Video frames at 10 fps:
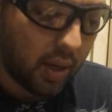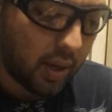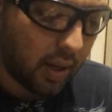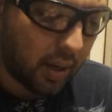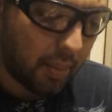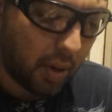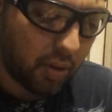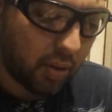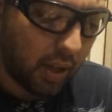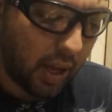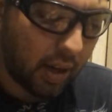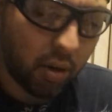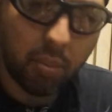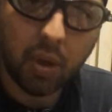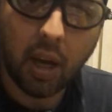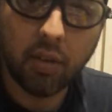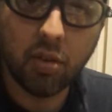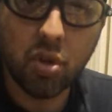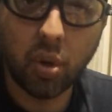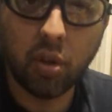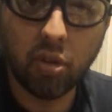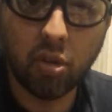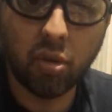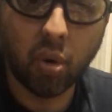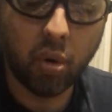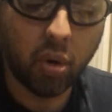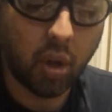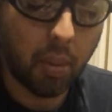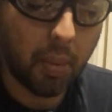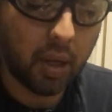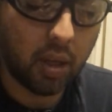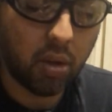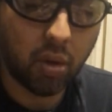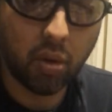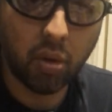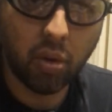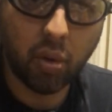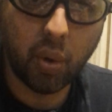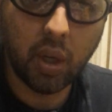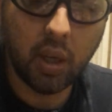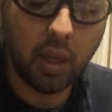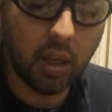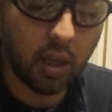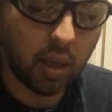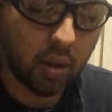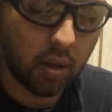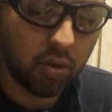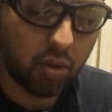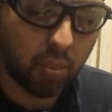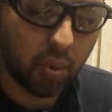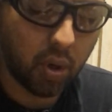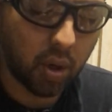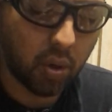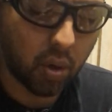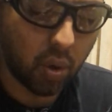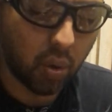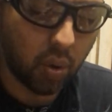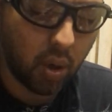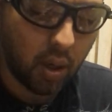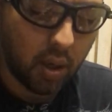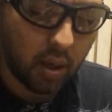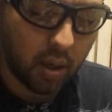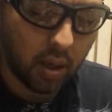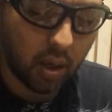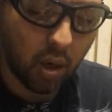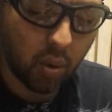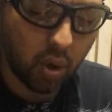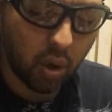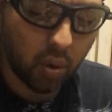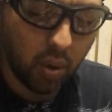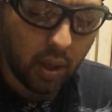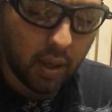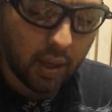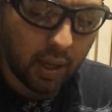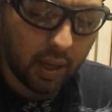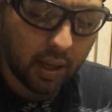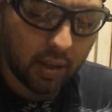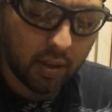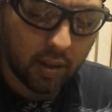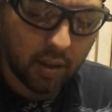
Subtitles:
Other than that, I hope you guys enjoyed this tutorial on making your 3D superhero logo, and